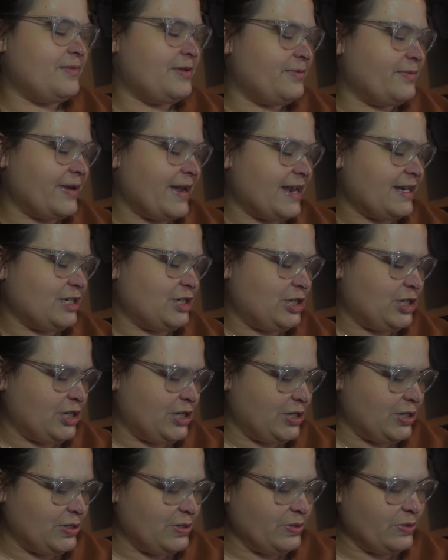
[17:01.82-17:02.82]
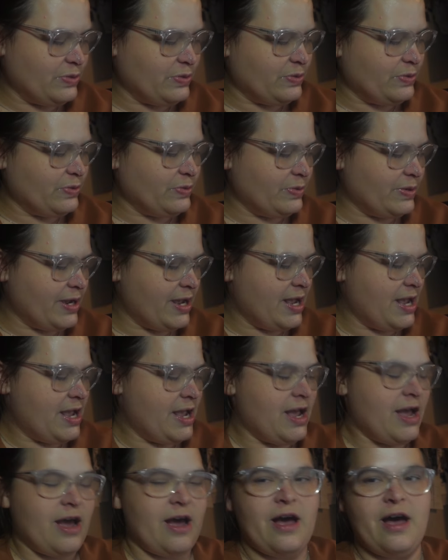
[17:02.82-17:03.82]
we went to
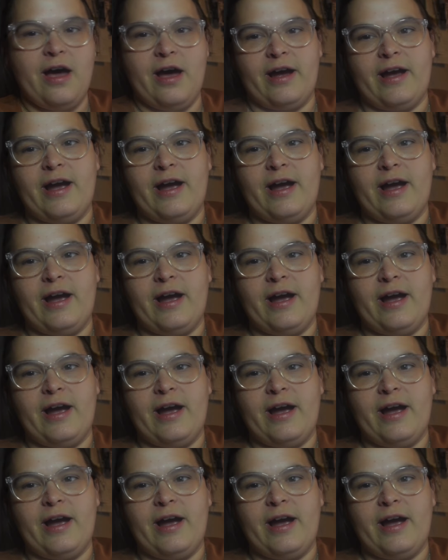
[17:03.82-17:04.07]
a